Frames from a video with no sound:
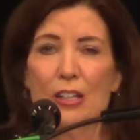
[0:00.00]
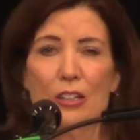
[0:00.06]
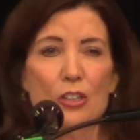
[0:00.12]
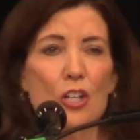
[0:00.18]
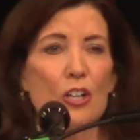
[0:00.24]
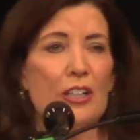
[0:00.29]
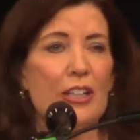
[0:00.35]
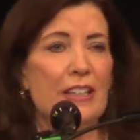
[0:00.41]

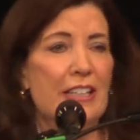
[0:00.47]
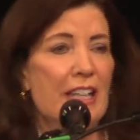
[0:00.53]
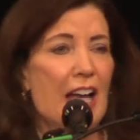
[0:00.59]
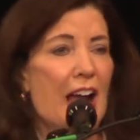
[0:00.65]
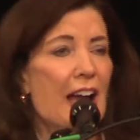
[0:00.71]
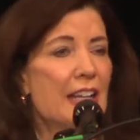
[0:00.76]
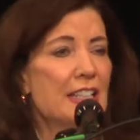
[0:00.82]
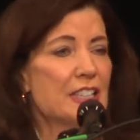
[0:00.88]
look in the
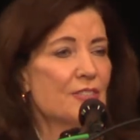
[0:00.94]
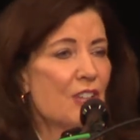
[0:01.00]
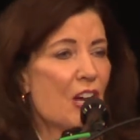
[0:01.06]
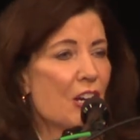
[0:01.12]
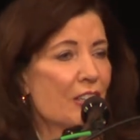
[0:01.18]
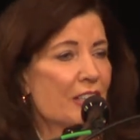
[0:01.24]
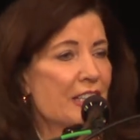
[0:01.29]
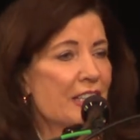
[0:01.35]
eyes of
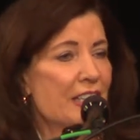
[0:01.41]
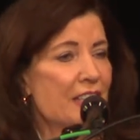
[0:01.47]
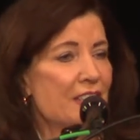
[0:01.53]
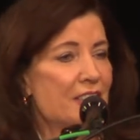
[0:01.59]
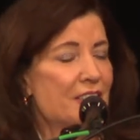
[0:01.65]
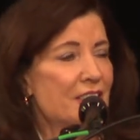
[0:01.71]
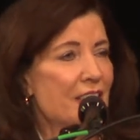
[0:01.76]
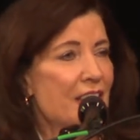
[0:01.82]
our
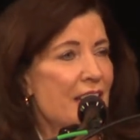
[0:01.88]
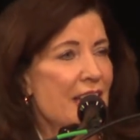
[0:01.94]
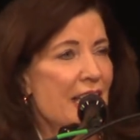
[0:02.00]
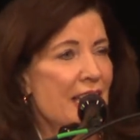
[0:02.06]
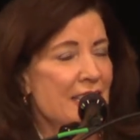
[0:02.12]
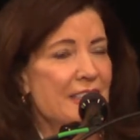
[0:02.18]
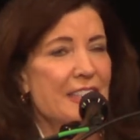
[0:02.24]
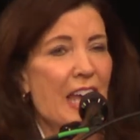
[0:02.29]
kids
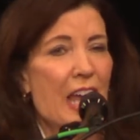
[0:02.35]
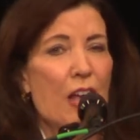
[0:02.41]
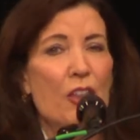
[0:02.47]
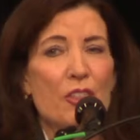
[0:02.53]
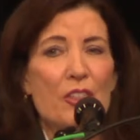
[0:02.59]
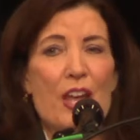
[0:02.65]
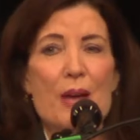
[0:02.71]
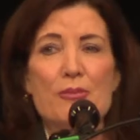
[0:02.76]
and
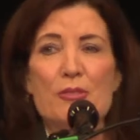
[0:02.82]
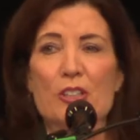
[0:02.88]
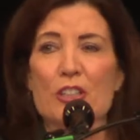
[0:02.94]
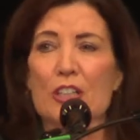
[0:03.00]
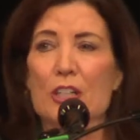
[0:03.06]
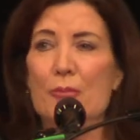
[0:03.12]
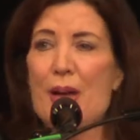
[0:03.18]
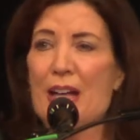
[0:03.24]
tell them they're
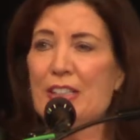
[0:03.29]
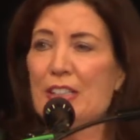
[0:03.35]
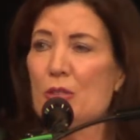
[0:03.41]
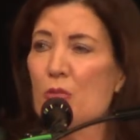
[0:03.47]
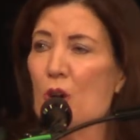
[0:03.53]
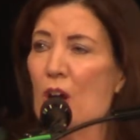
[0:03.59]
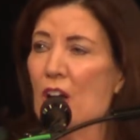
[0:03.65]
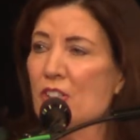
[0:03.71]
going to go back
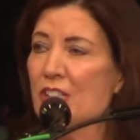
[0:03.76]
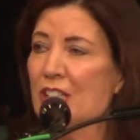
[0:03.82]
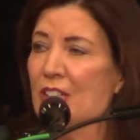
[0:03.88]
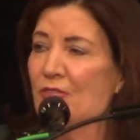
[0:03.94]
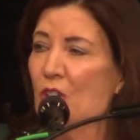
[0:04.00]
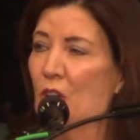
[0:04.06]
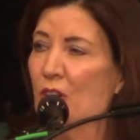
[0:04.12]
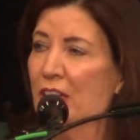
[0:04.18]
to Washington
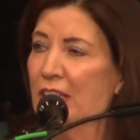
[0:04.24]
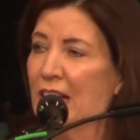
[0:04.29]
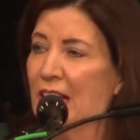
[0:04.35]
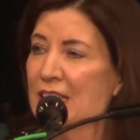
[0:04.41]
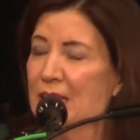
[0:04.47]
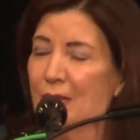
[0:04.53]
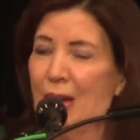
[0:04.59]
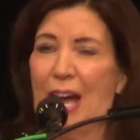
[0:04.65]
and vote against them.